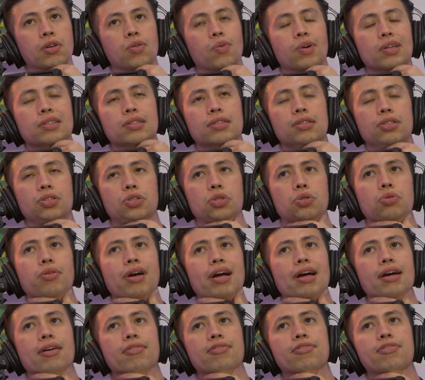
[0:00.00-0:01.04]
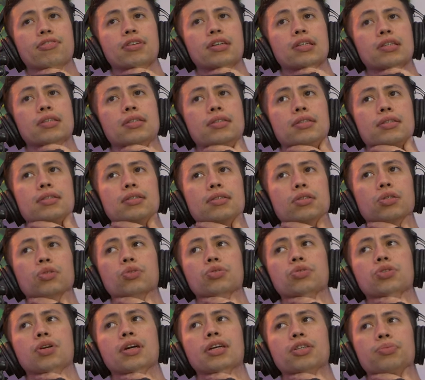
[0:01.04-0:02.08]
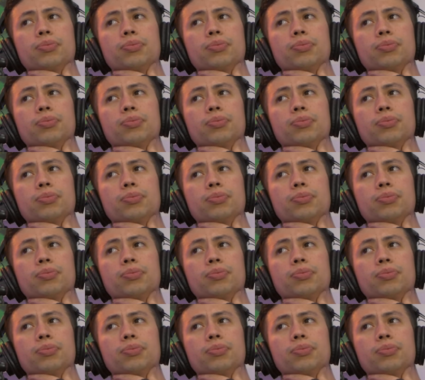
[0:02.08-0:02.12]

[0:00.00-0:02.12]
Wes, did you have those your